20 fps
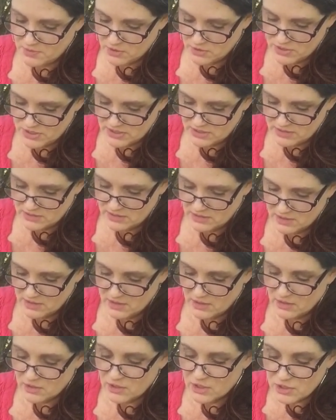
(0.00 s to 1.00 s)
person
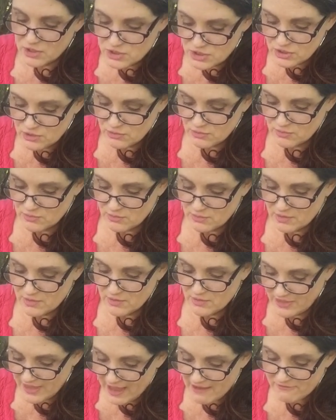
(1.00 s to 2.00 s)
could do
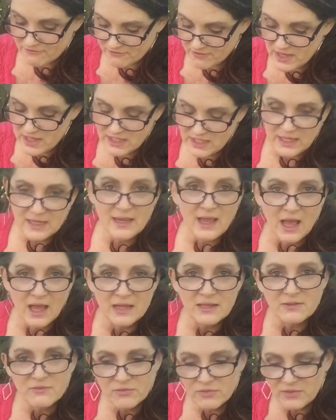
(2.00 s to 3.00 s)
that funny
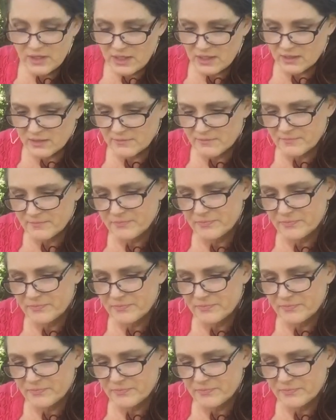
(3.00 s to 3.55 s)
kind of thing.